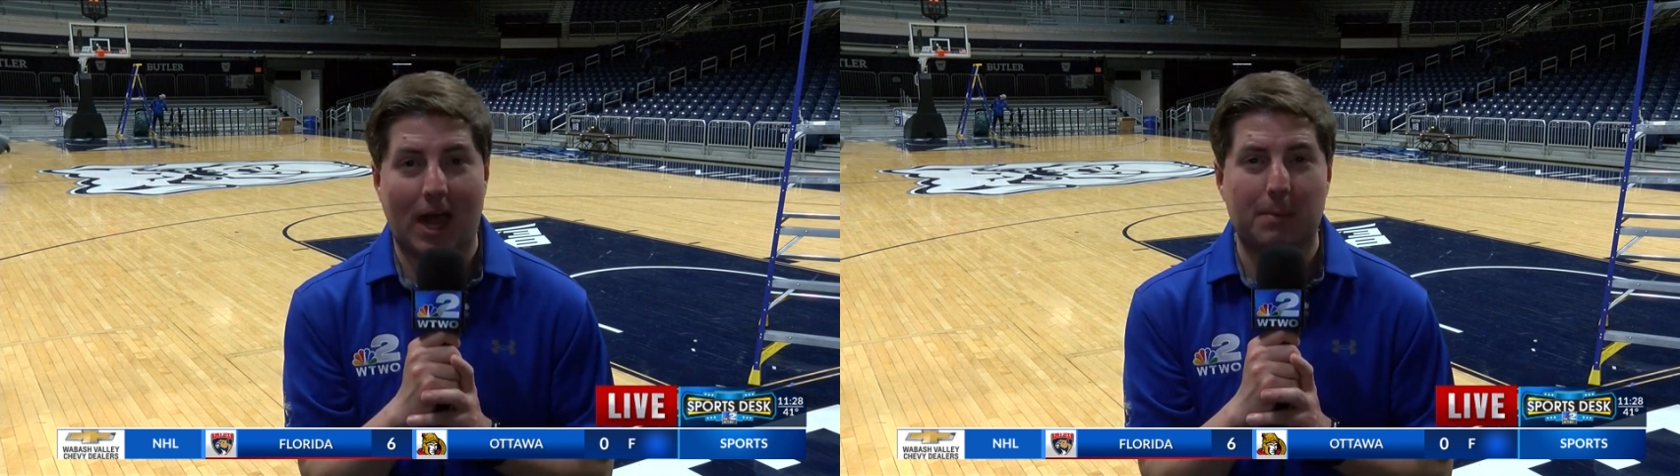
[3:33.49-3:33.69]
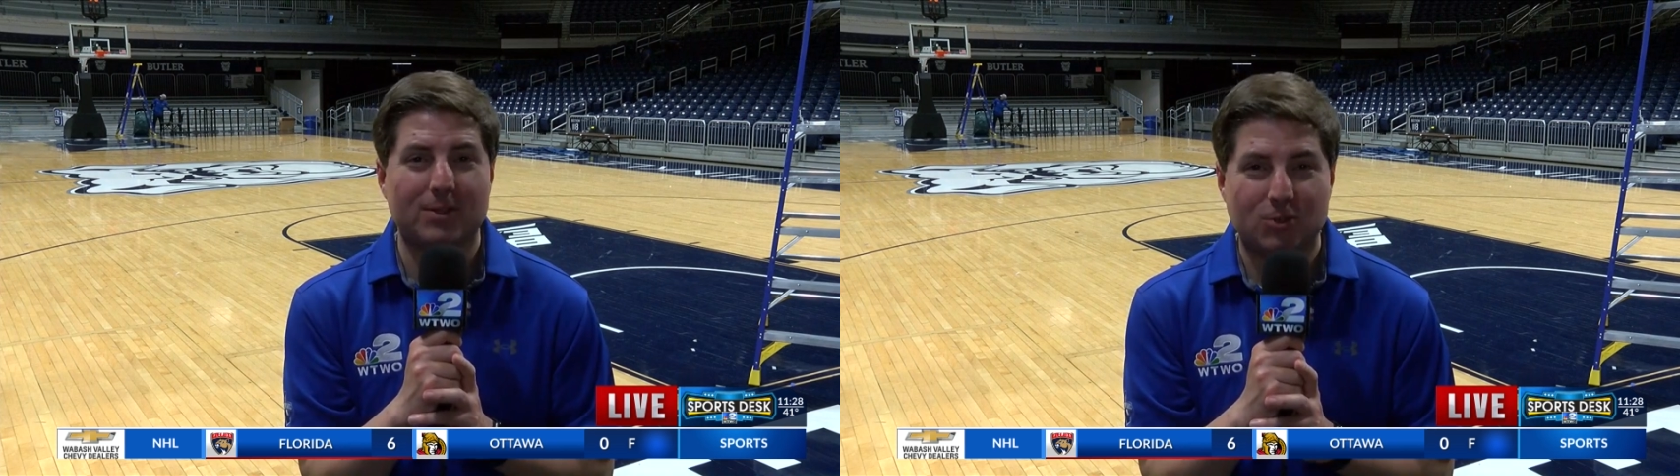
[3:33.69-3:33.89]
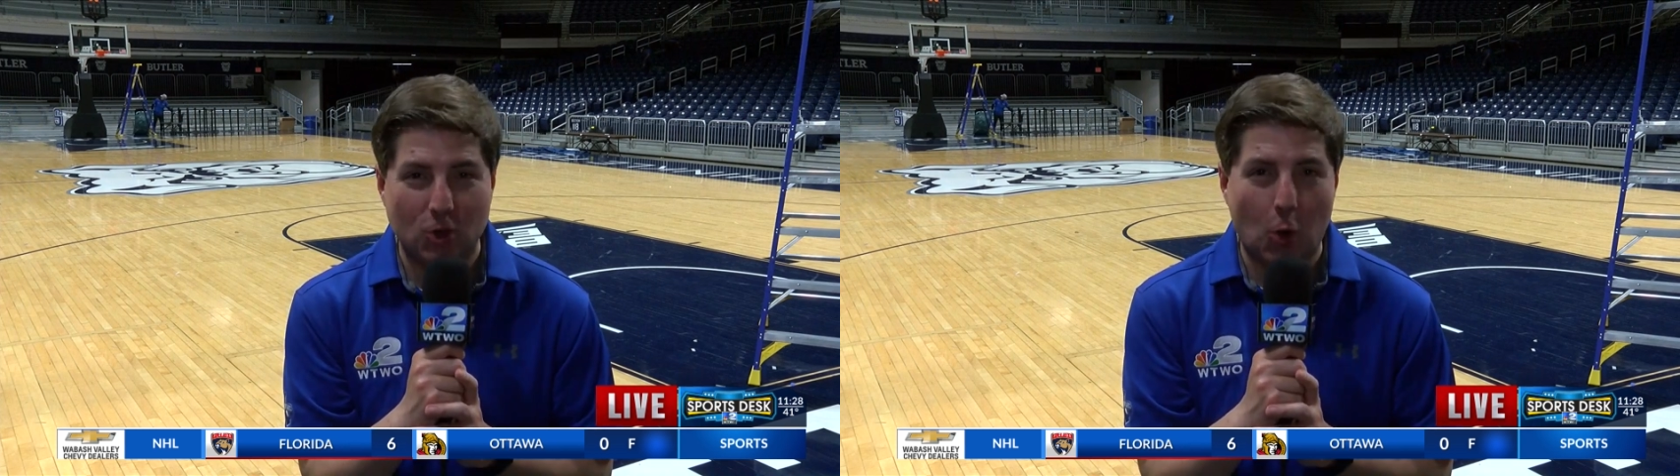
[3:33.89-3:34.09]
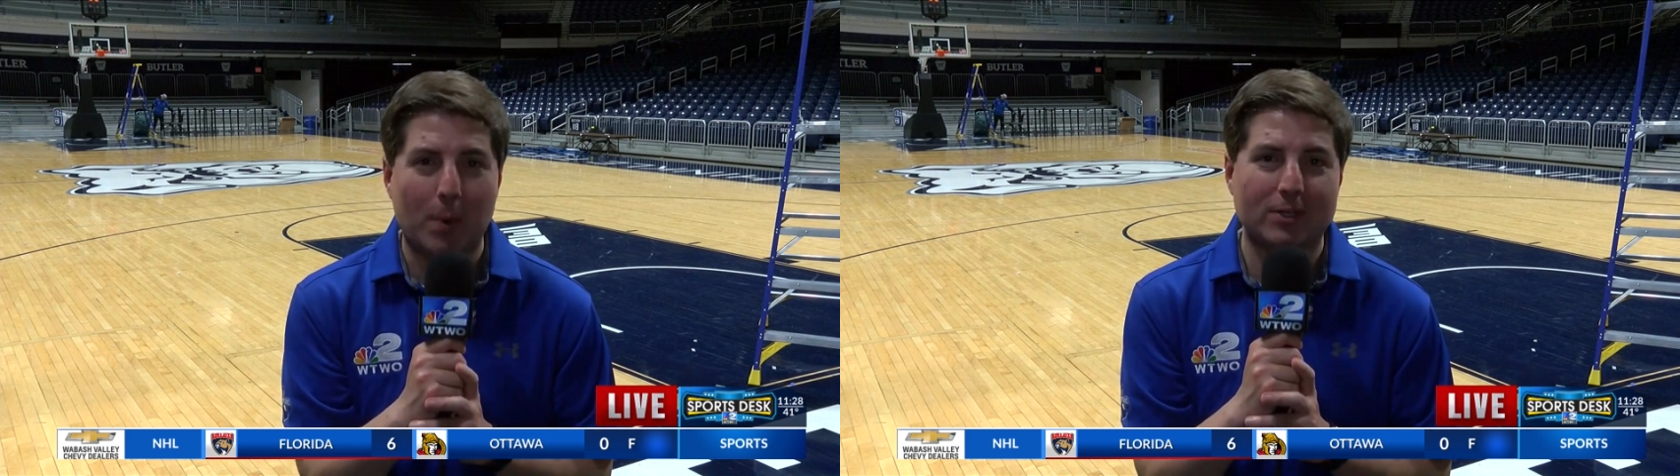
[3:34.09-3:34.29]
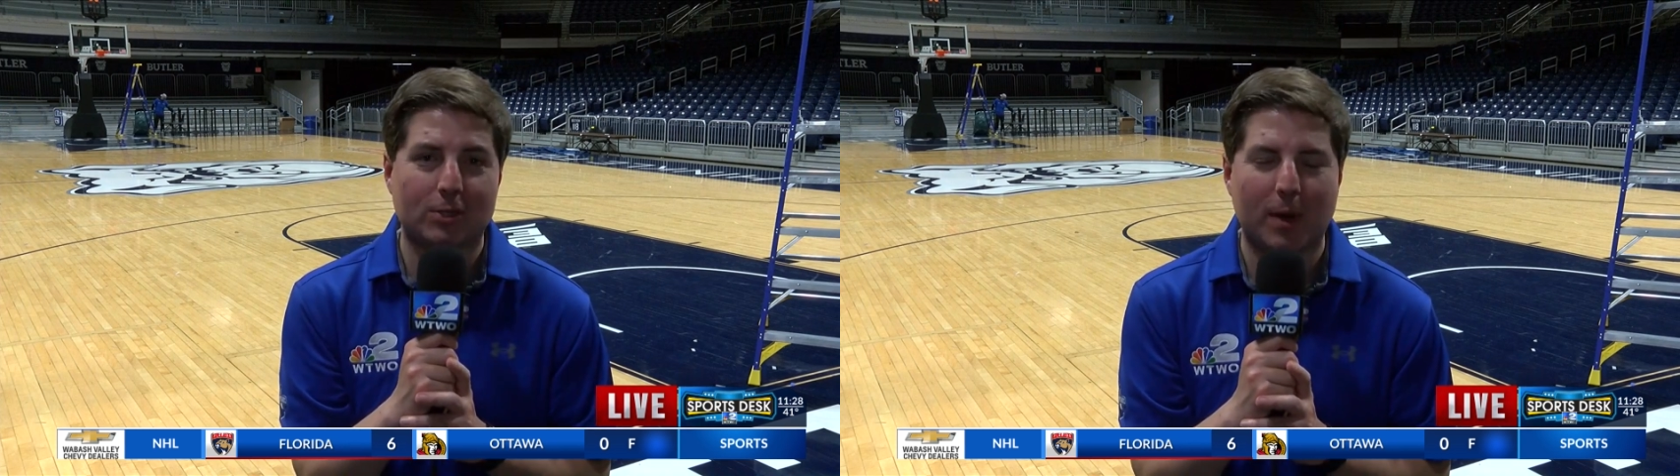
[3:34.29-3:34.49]
but so
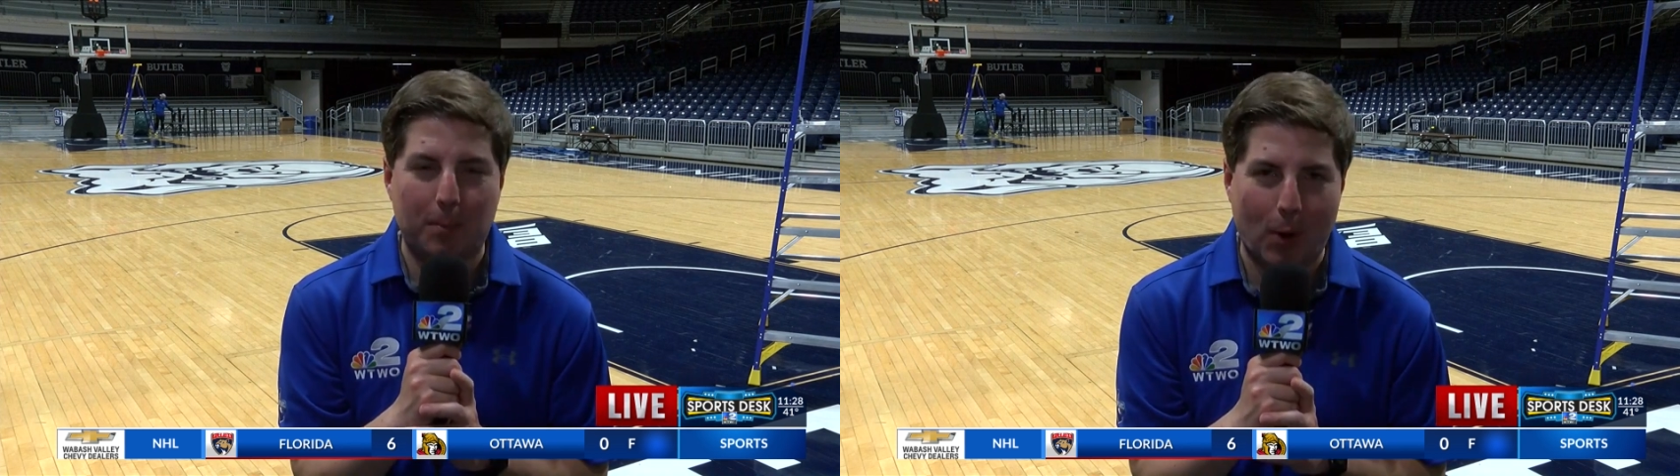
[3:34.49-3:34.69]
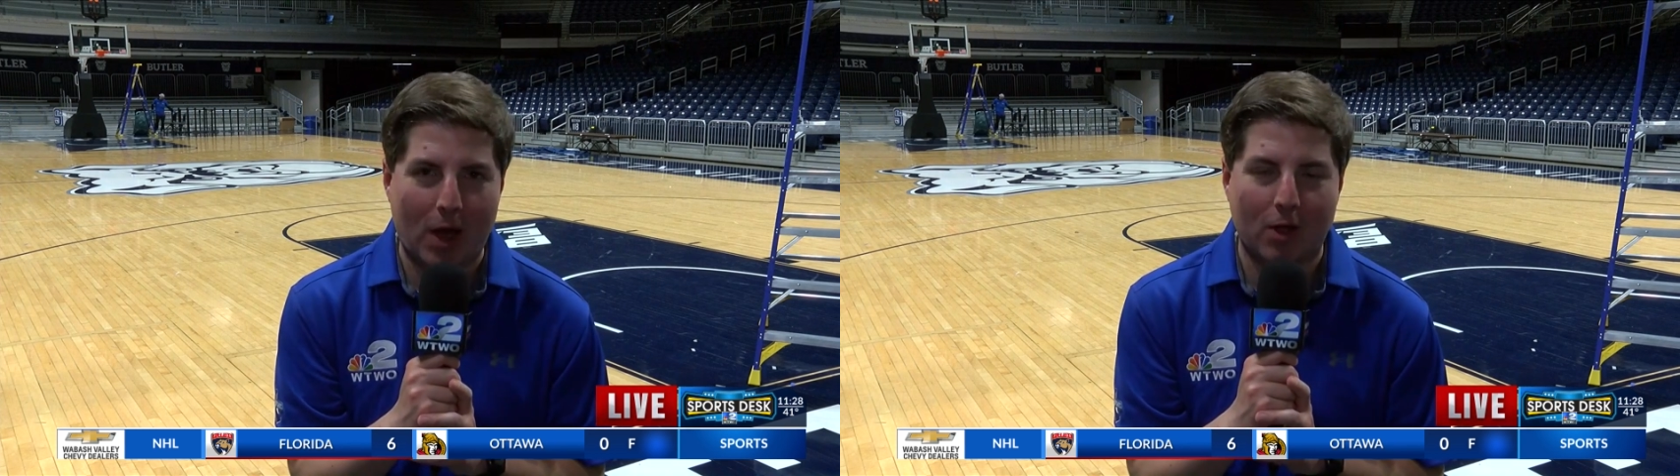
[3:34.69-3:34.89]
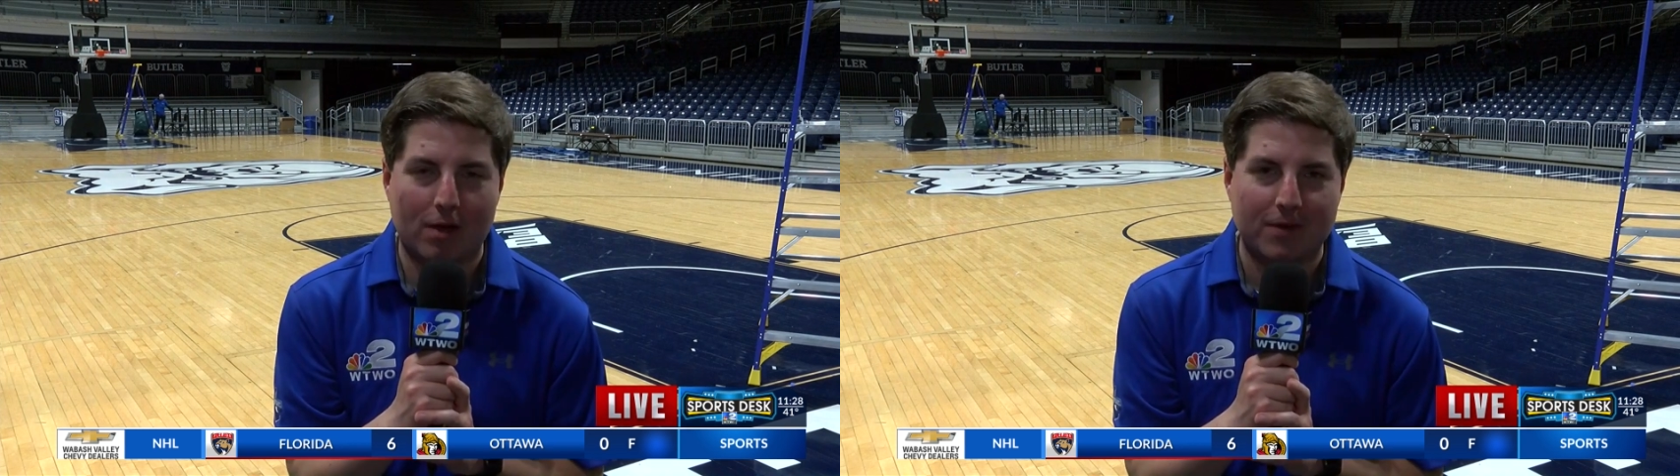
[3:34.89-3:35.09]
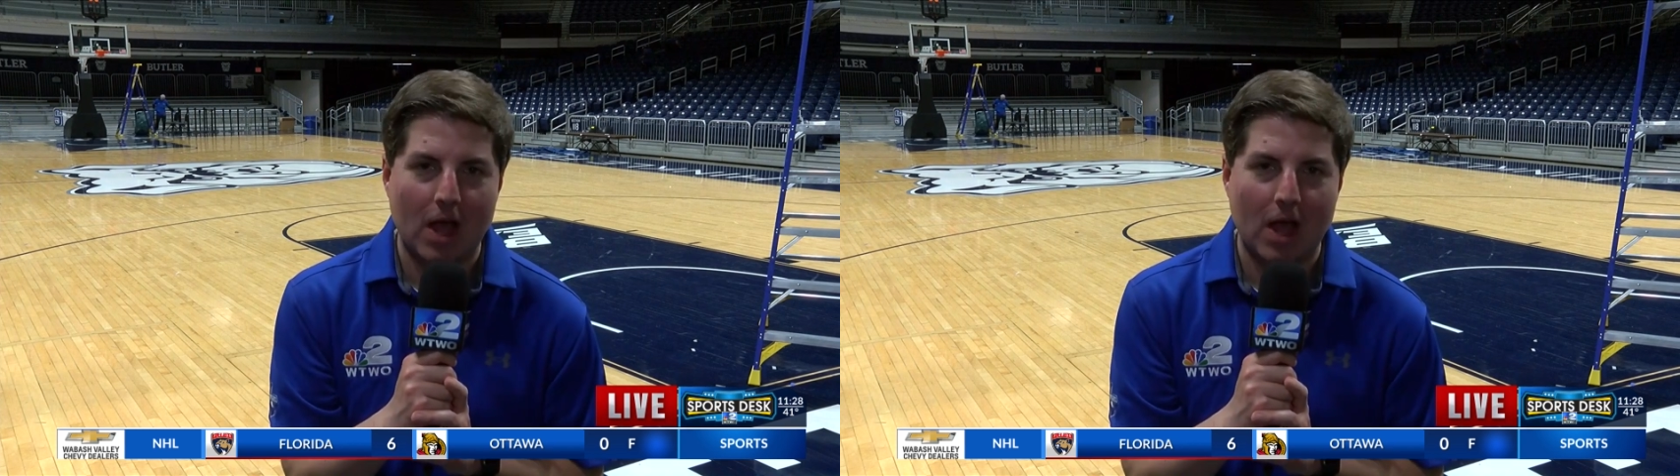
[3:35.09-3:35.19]
much to be proud of